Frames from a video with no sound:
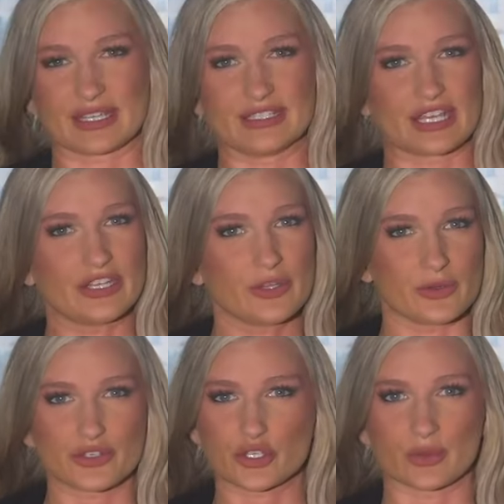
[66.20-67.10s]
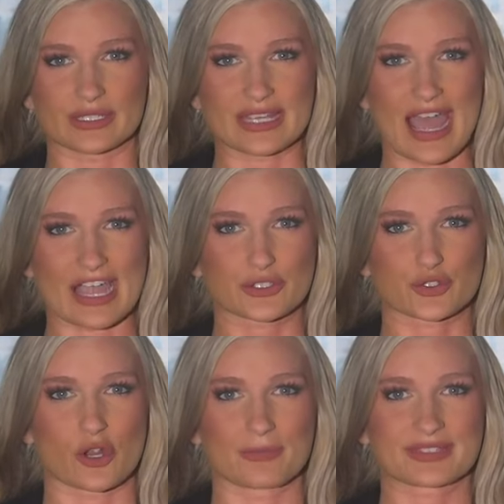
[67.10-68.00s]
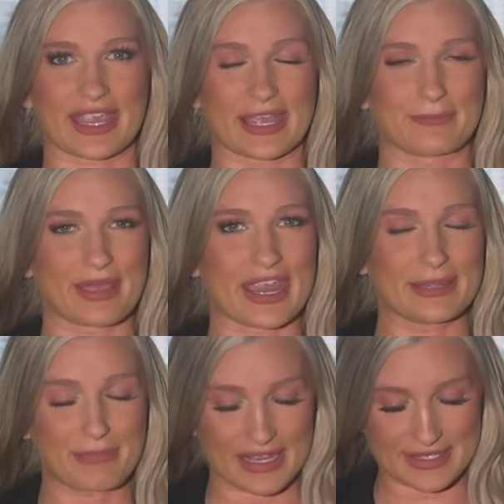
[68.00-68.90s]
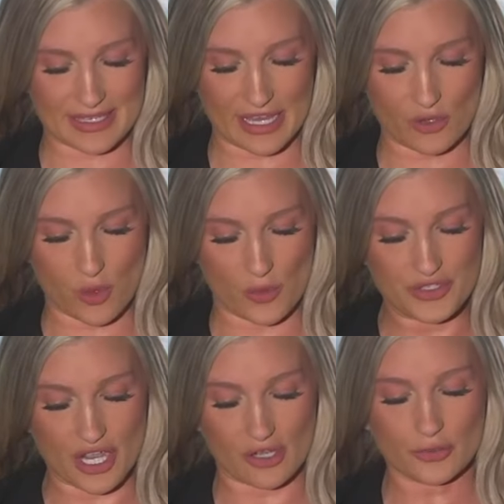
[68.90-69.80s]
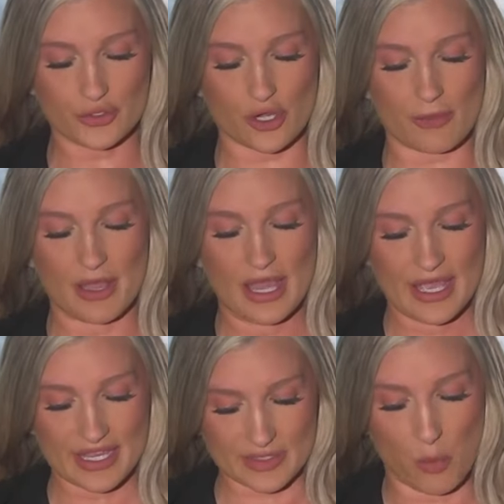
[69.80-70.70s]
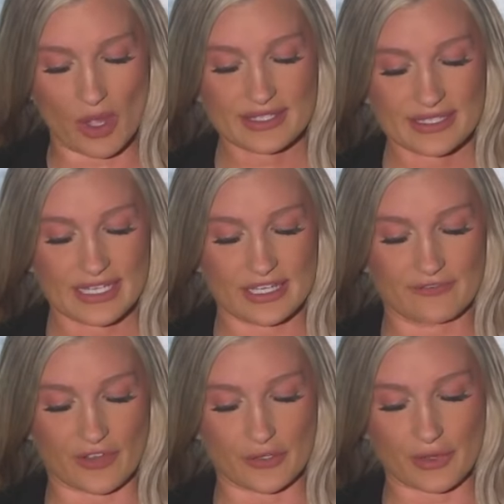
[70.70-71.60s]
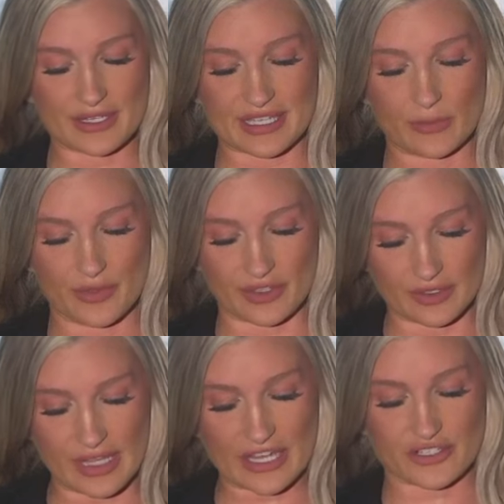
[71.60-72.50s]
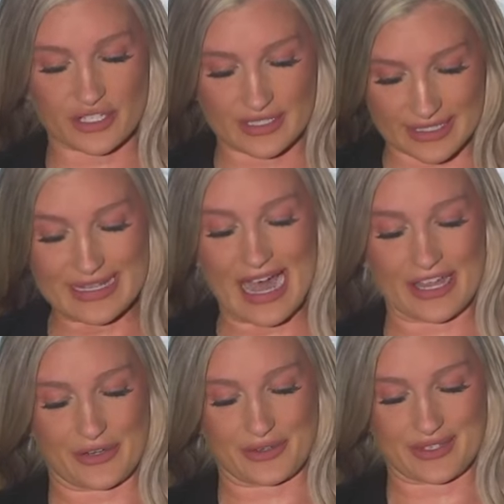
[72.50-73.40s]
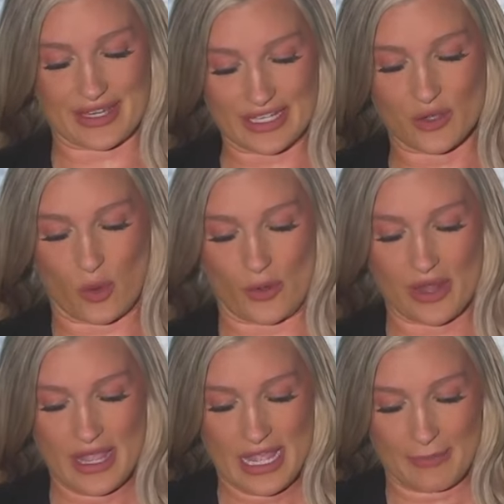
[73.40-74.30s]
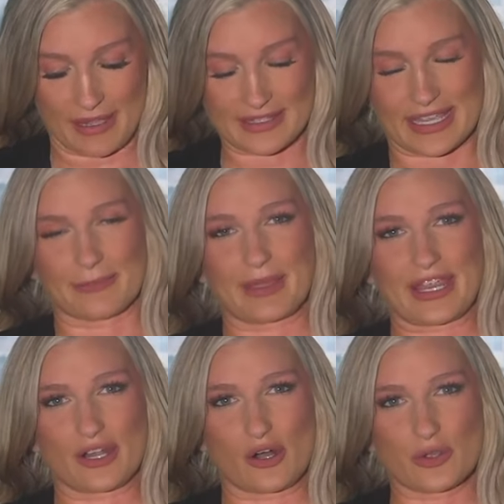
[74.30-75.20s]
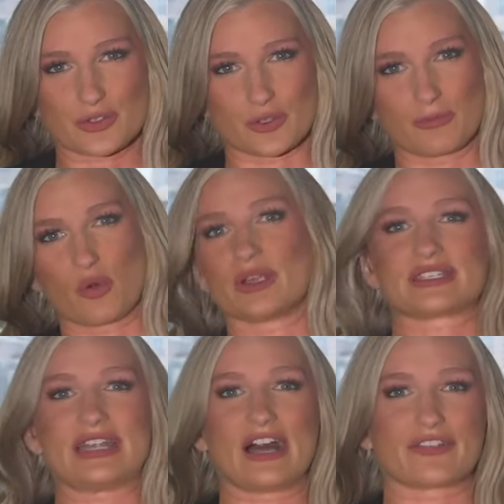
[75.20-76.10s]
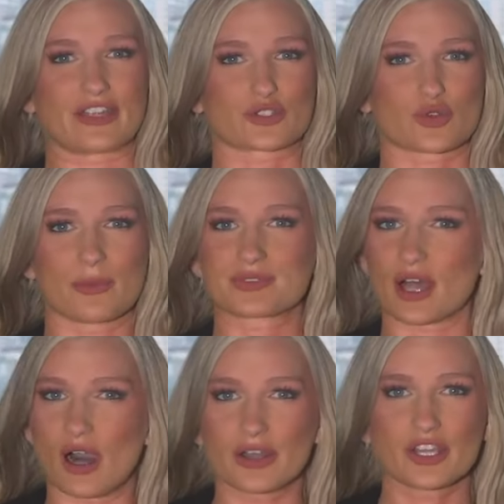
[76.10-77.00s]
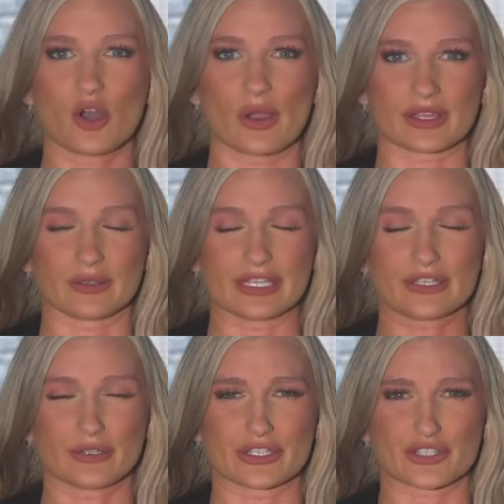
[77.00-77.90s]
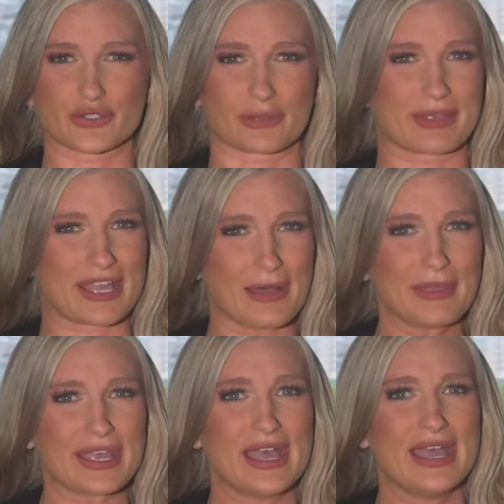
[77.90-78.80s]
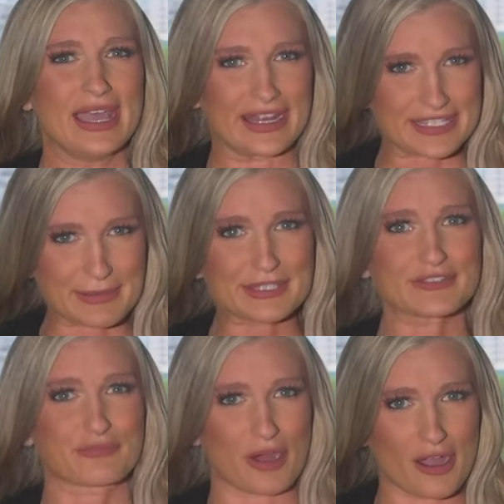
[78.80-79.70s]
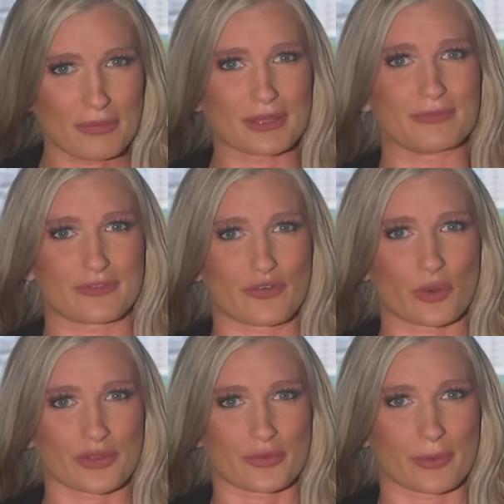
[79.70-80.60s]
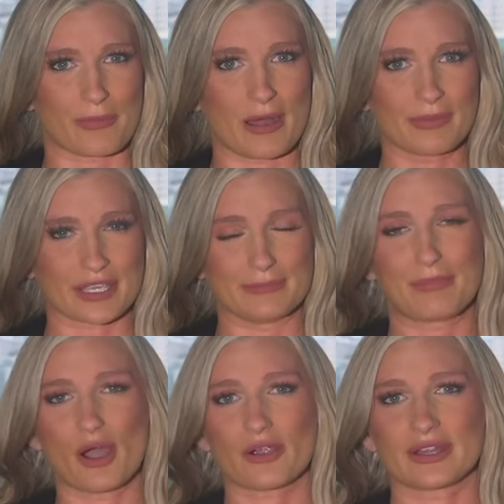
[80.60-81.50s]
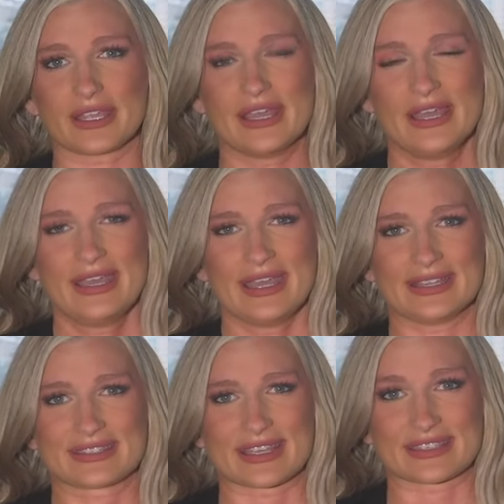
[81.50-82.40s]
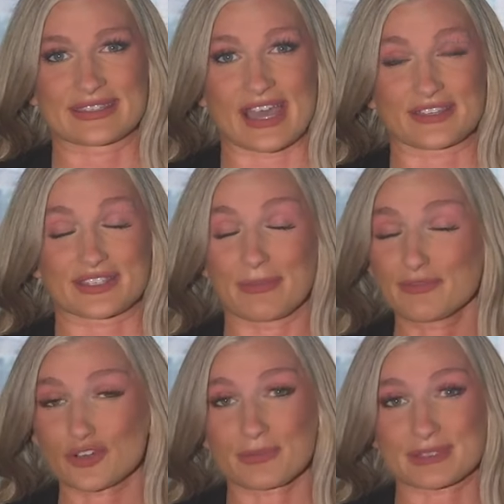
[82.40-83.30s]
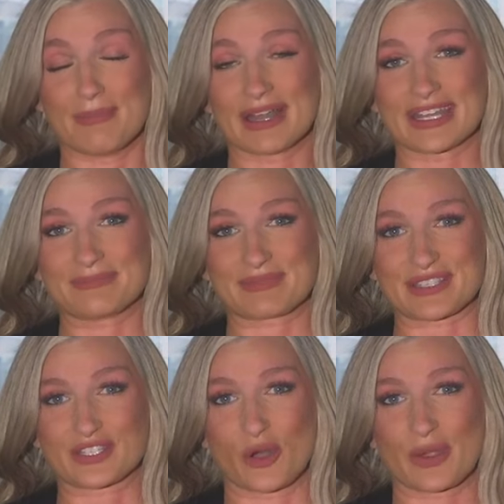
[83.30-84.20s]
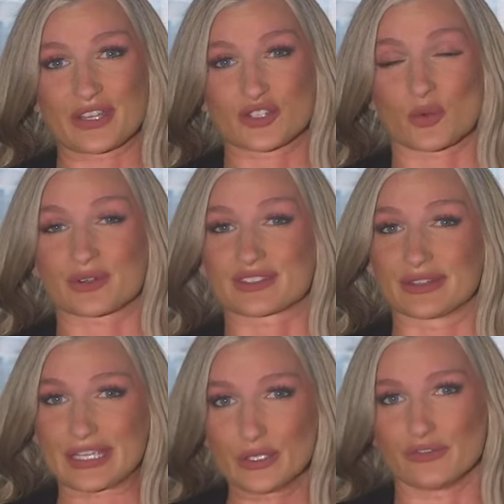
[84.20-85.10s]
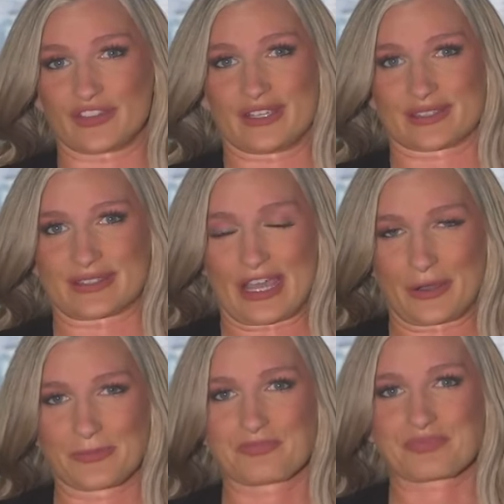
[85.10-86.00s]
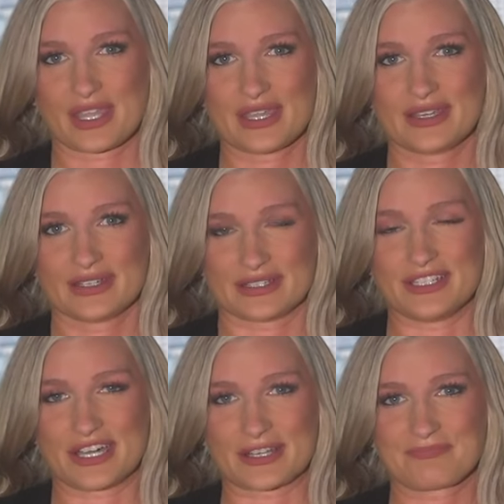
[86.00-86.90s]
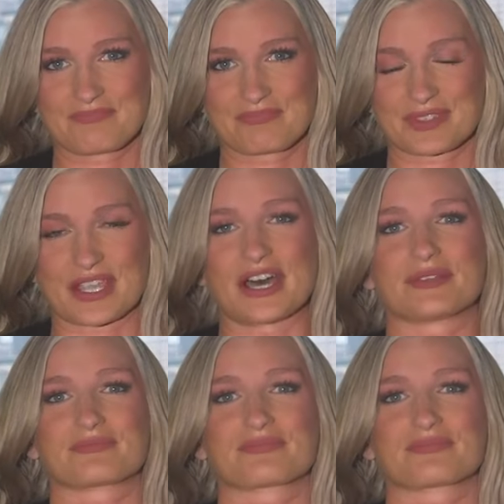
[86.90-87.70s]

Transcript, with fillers: continued to attack Trump's campaign by saying, quote, Donald Trump is once again fundraising with election deniers, end quote. Biden's campaign also pointed out that Trump's ongoing legal issues are becoming an expensive problem for the Republican Party and says that some of Trump's money is going towards legal fees now. Don, Scott.